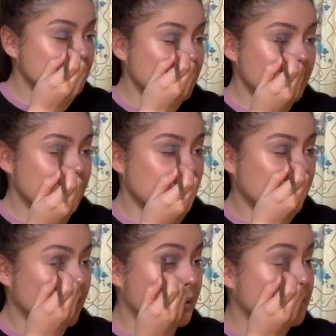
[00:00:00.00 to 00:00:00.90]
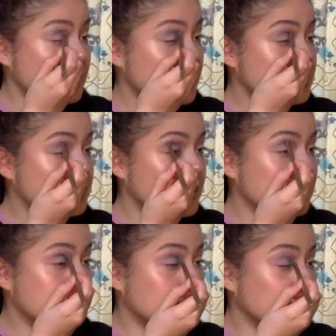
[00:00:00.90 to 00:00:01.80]
There we go, much better
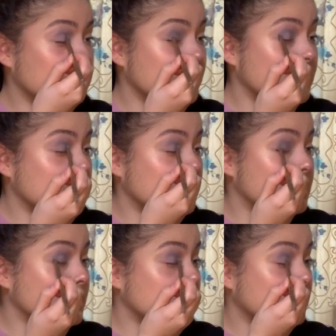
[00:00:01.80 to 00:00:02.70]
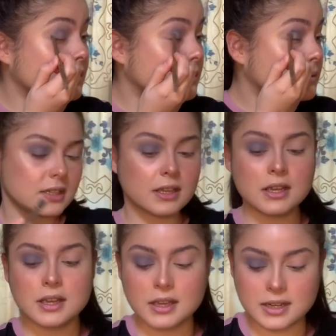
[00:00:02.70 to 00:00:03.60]
payoff immediately. I'm
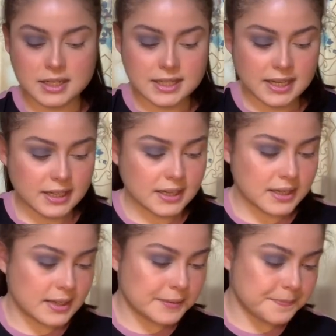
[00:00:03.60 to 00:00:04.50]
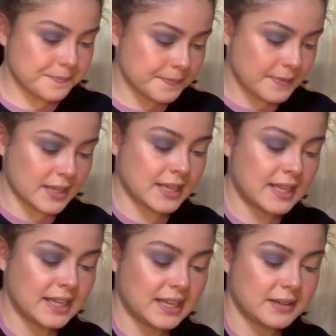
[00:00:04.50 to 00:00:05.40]
gonna take a
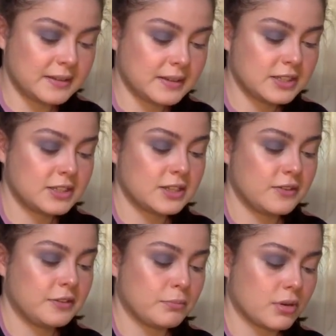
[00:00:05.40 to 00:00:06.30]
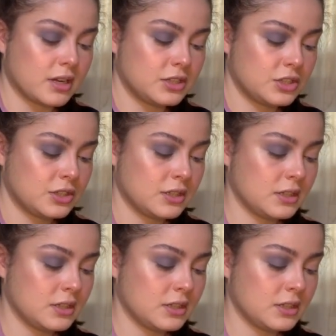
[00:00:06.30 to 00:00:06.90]
clean, soft brush